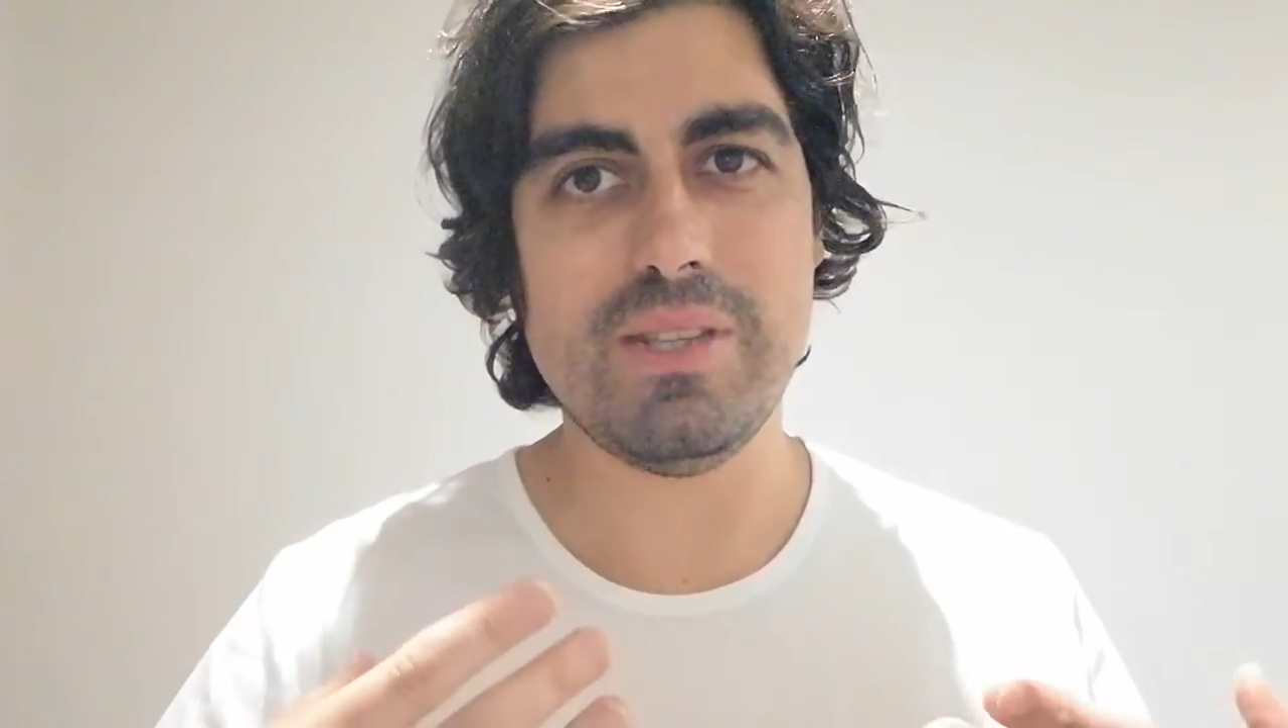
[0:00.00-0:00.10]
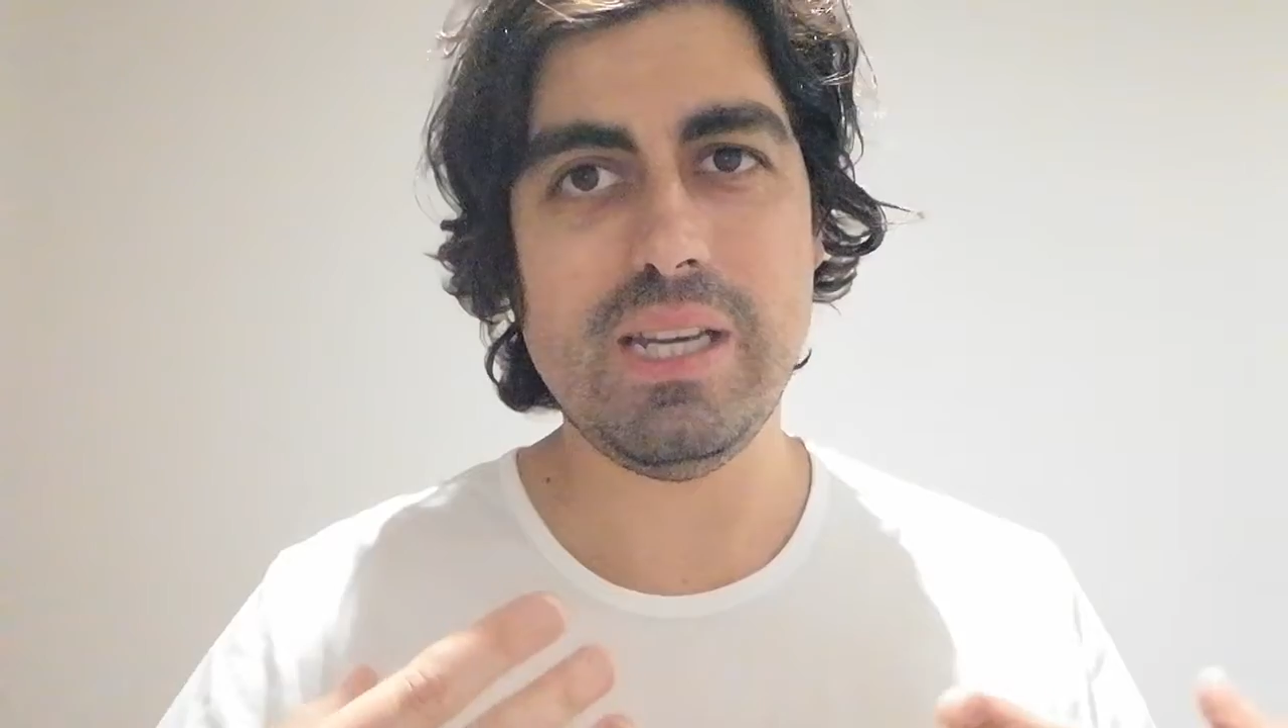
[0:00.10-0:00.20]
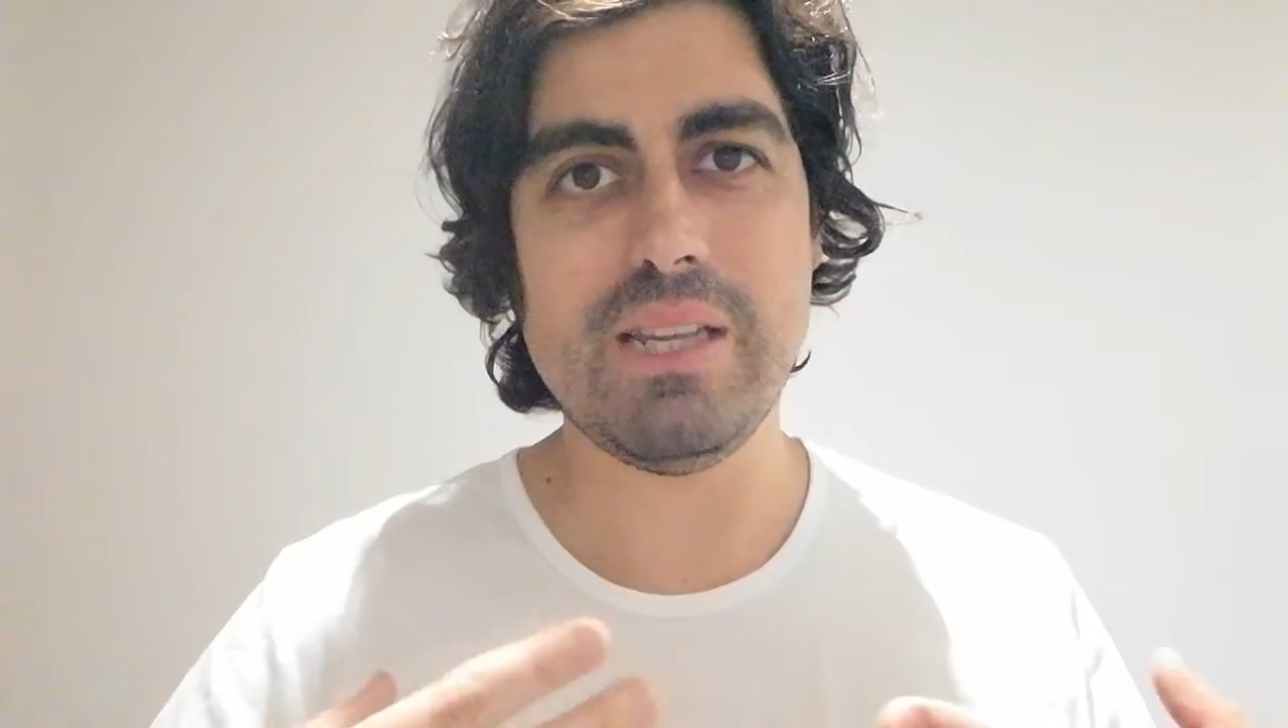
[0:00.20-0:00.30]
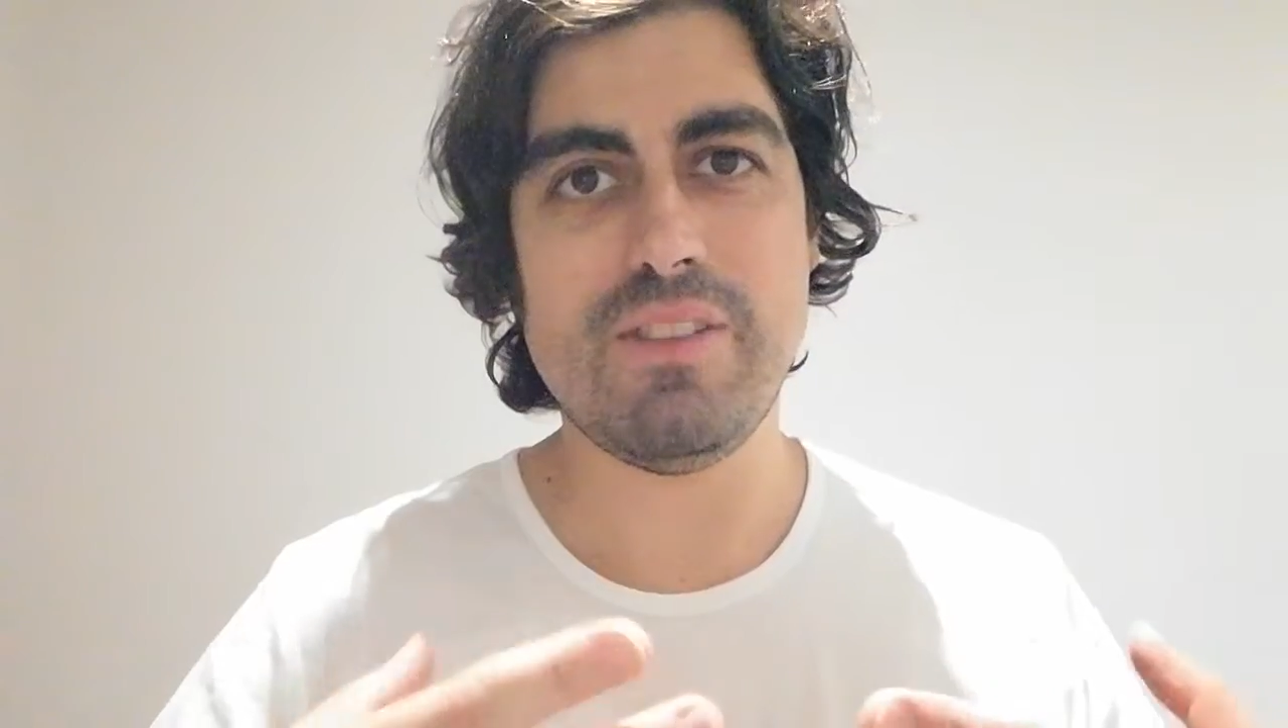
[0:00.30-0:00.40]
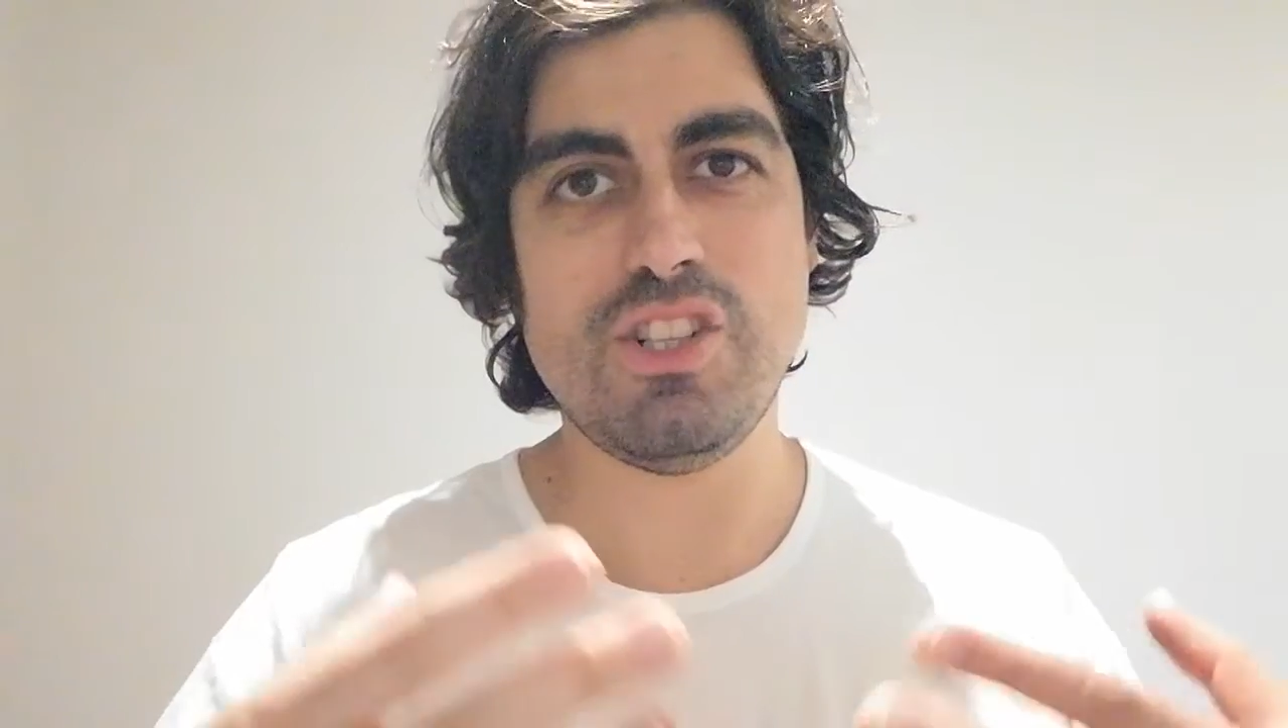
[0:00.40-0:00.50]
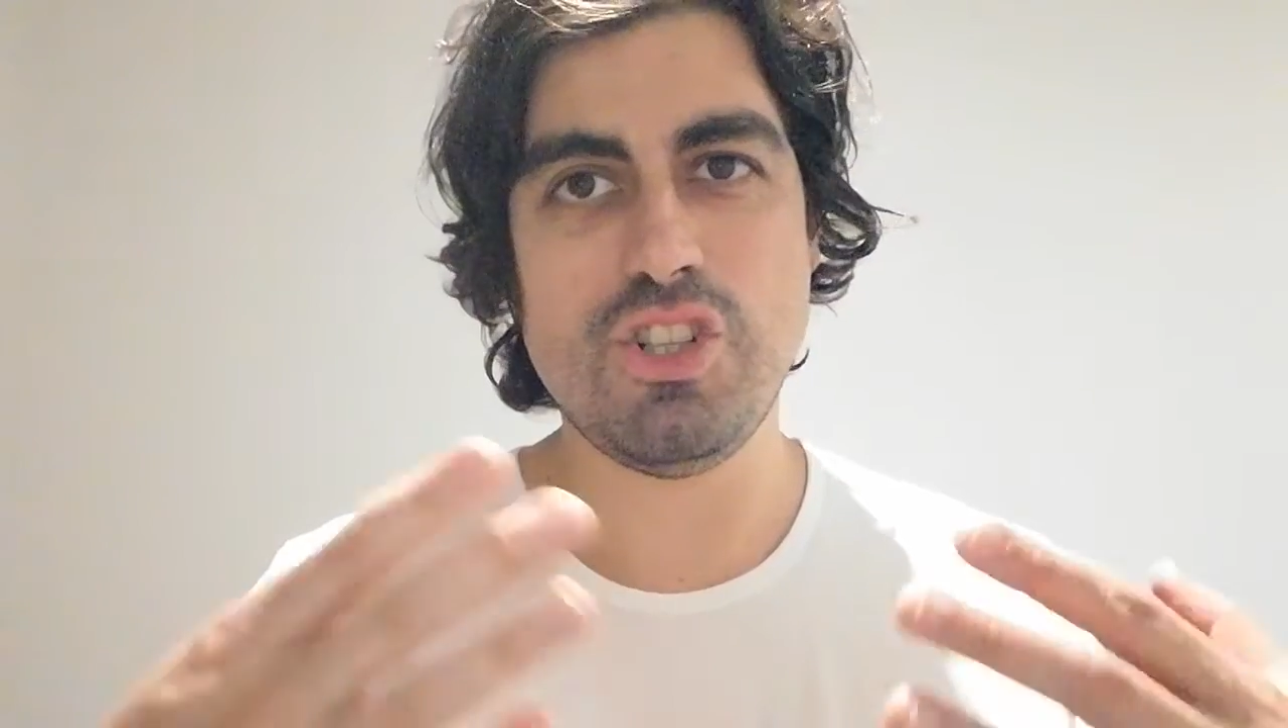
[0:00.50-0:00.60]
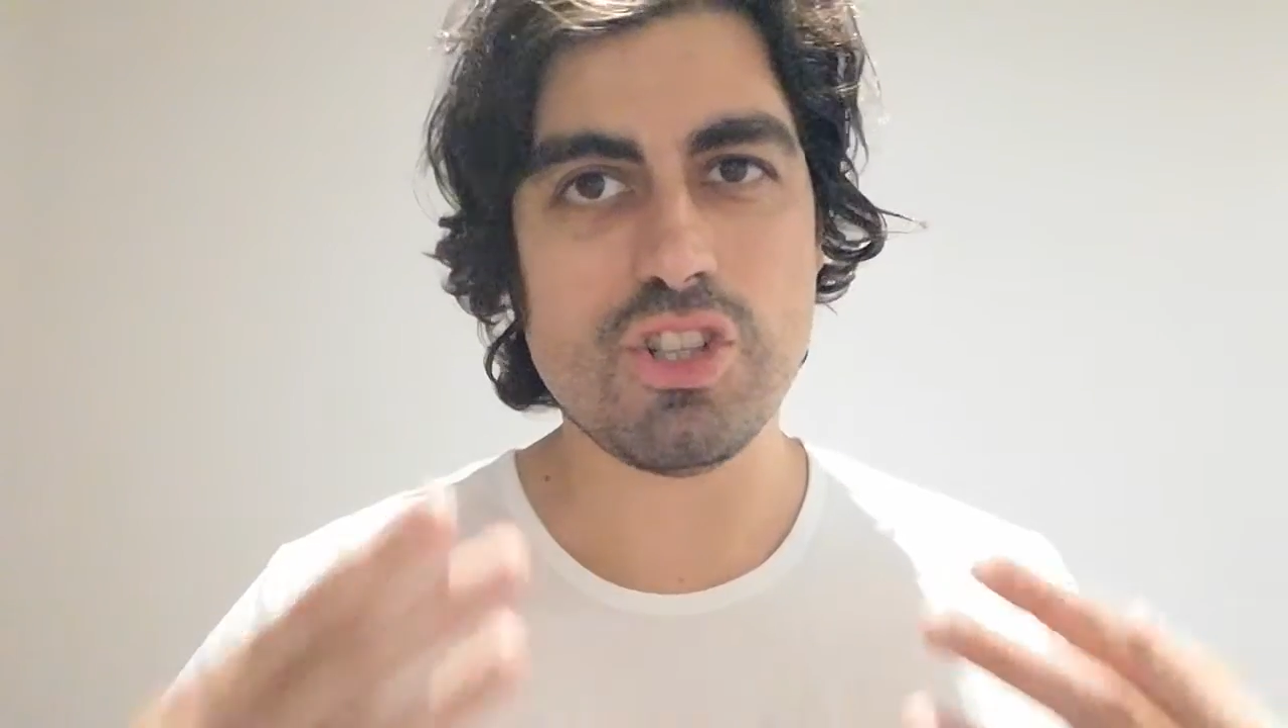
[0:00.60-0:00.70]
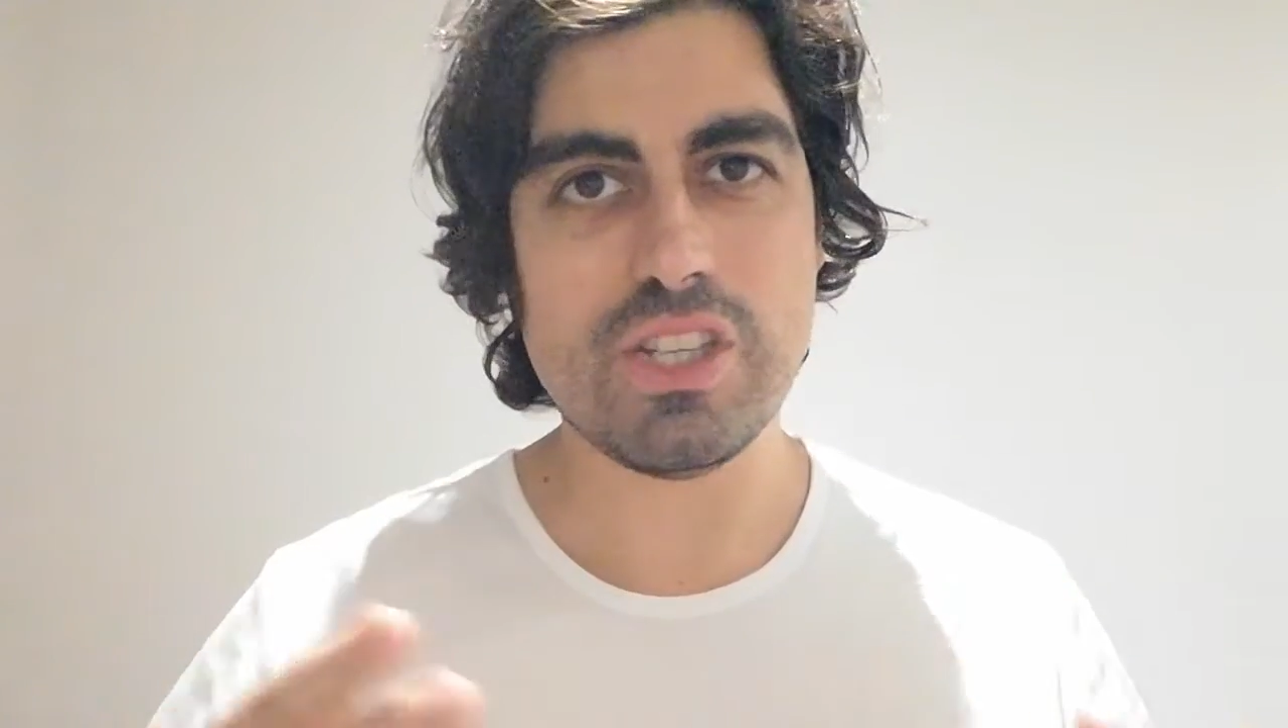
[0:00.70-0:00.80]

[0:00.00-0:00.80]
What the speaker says: League if they just